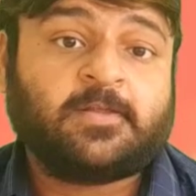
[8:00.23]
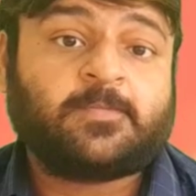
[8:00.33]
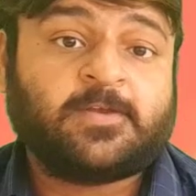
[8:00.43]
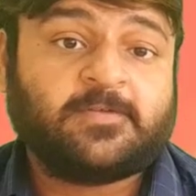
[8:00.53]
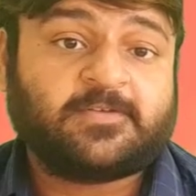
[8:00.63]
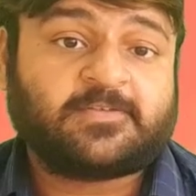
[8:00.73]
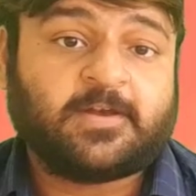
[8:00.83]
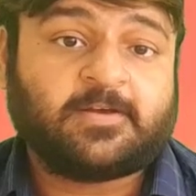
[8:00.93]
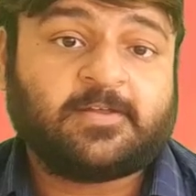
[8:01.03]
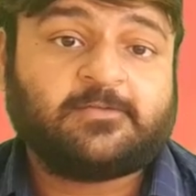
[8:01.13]
the previous
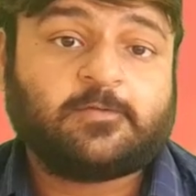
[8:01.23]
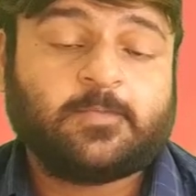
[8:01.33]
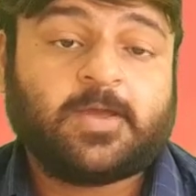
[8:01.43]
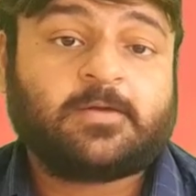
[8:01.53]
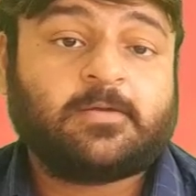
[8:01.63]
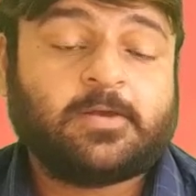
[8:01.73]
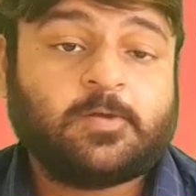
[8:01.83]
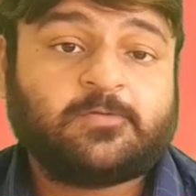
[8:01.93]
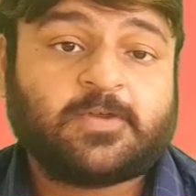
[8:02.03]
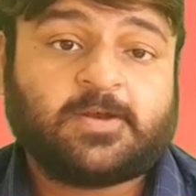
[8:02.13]
sentence to make
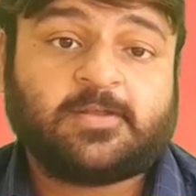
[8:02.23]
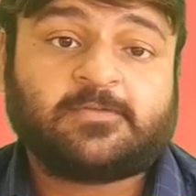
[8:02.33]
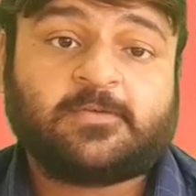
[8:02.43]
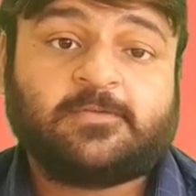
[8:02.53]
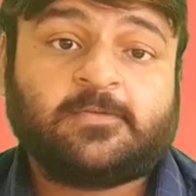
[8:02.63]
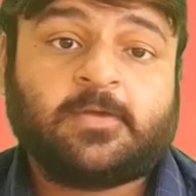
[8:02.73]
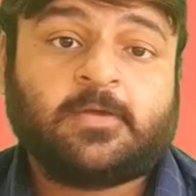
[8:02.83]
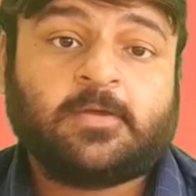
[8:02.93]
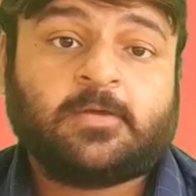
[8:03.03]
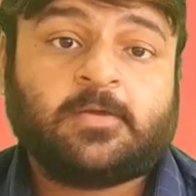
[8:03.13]
new sentences
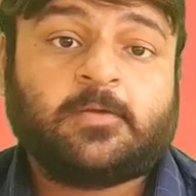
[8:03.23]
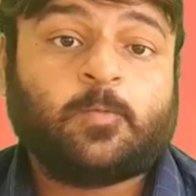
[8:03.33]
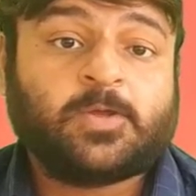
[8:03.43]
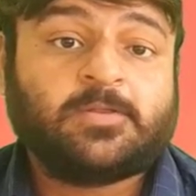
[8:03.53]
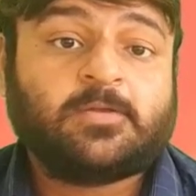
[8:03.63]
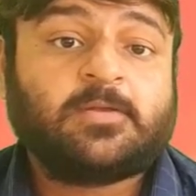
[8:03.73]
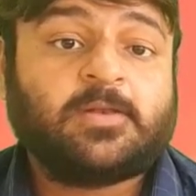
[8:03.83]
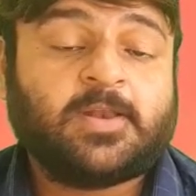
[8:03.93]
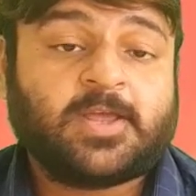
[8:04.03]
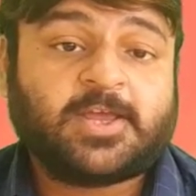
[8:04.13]
with
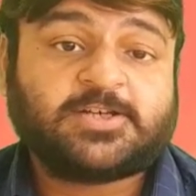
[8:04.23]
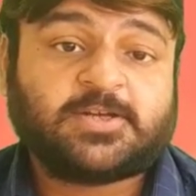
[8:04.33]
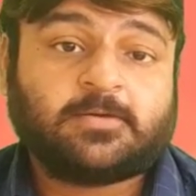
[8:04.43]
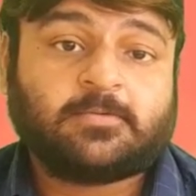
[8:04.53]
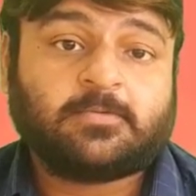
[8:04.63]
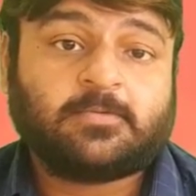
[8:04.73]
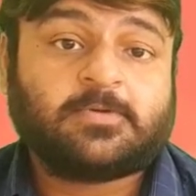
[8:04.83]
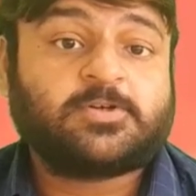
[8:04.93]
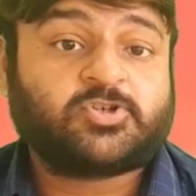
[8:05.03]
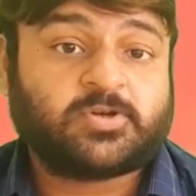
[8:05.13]
negation,
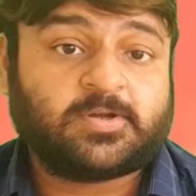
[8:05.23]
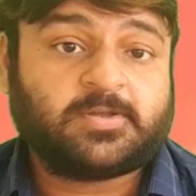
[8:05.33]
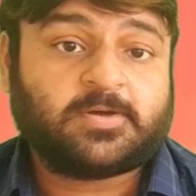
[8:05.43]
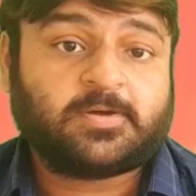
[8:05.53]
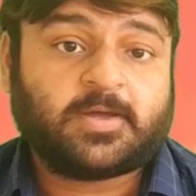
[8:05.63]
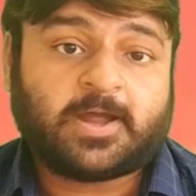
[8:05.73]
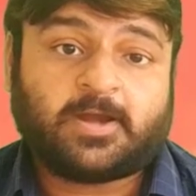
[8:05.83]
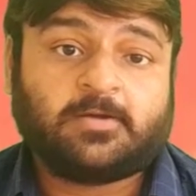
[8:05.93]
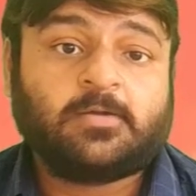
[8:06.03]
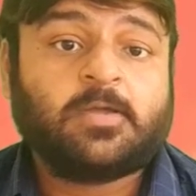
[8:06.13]
Shraddha
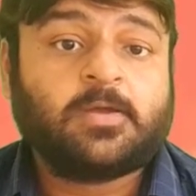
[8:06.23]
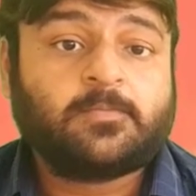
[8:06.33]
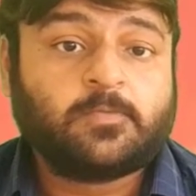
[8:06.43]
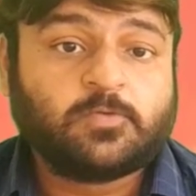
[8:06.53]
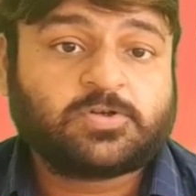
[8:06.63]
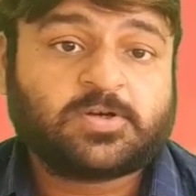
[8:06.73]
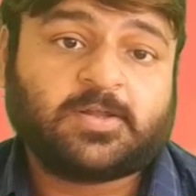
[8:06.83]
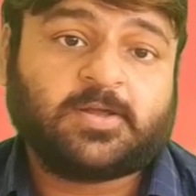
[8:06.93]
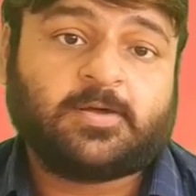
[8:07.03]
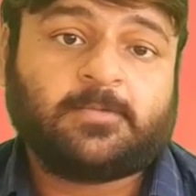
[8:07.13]
and pu
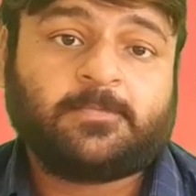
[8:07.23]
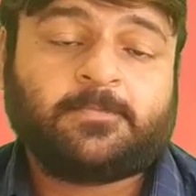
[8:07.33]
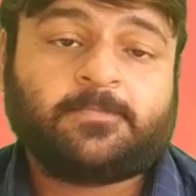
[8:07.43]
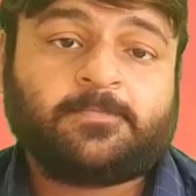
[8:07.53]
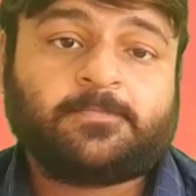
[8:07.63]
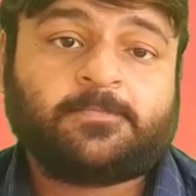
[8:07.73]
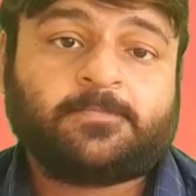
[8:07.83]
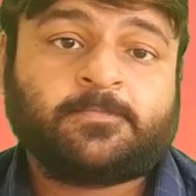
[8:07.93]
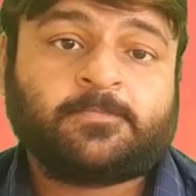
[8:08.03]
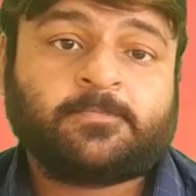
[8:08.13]
Shraddha.
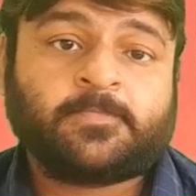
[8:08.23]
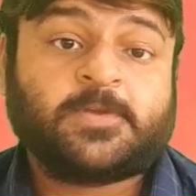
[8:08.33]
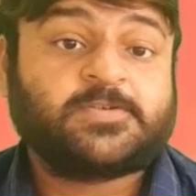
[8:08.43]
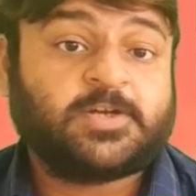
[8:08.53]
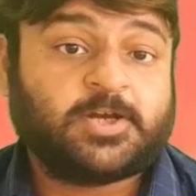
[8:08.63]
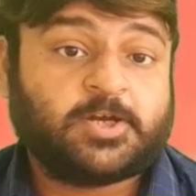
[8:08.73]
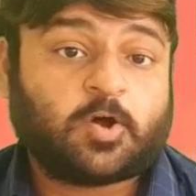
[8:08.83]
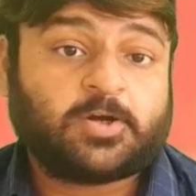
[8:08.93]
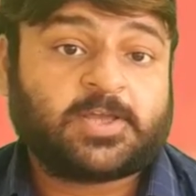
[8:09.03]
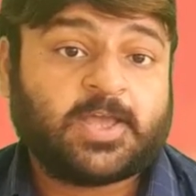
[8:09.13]
She did
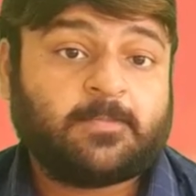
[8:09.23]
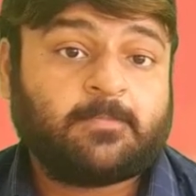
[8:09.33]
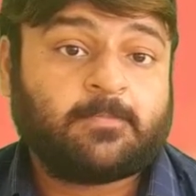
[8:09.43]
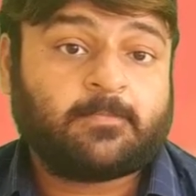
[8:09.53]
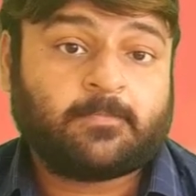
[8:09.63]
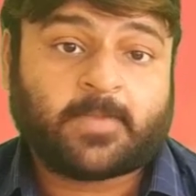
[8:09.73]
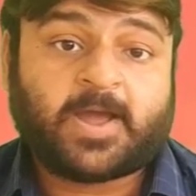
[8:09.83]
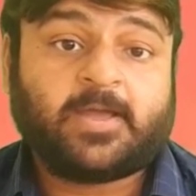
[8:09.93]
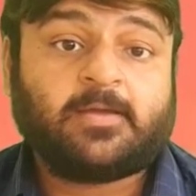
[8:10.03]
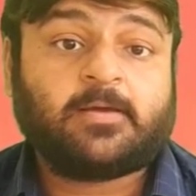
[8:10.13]
not came
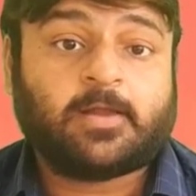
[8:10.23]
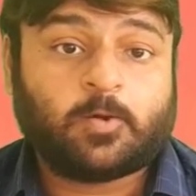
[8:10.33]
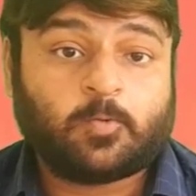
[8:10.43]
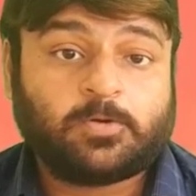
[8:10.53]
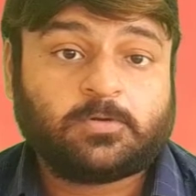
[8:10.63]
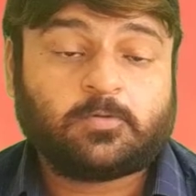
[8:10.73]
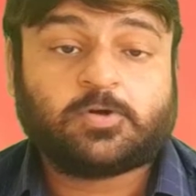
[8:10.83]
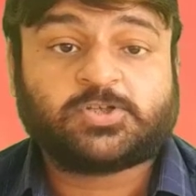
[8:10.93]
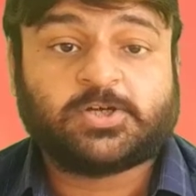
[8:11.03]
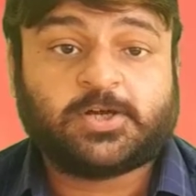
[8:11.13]
by alone,
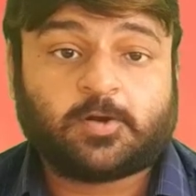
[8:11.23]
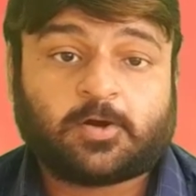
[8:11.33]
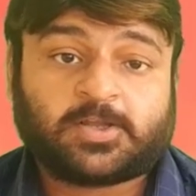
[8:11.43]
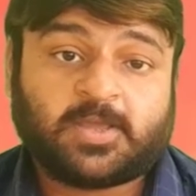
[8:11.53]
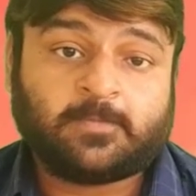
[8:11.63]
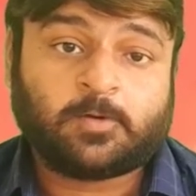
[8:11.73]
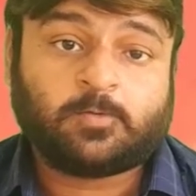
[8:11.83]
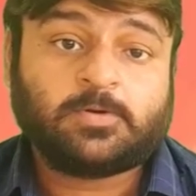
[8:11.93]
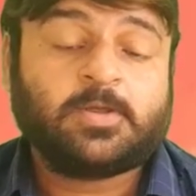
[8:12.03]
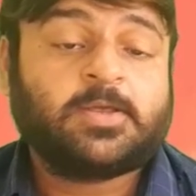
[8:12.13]
she did not came
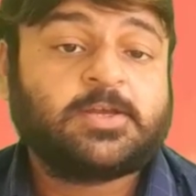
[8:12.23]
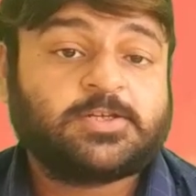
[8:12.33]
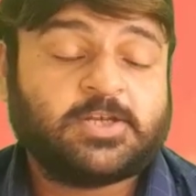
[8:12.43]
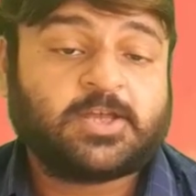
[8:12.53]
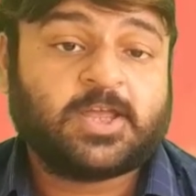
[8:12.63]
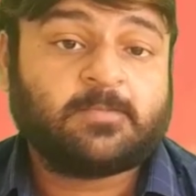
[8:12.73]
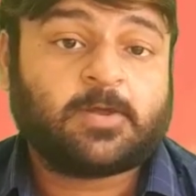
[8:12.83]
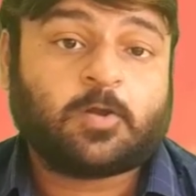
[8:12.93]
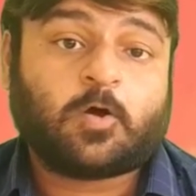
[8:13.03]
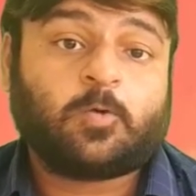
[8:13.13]
alone, she came
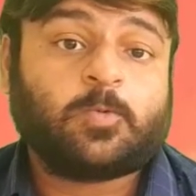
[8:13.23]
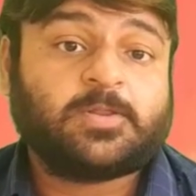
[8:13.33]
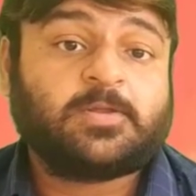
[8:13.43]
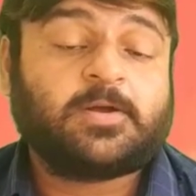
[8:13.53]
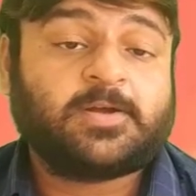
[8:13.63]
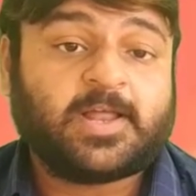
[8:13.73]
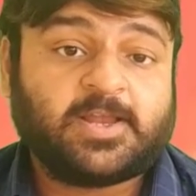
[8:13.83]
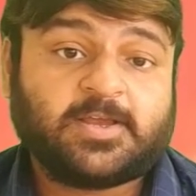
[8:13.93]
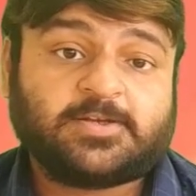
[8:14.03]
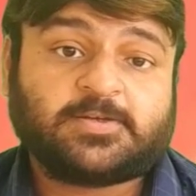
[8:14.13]
along with a
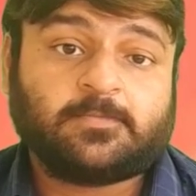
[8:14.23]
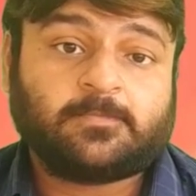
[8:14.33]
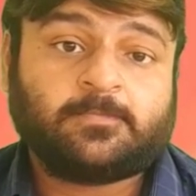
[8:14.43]
delegation.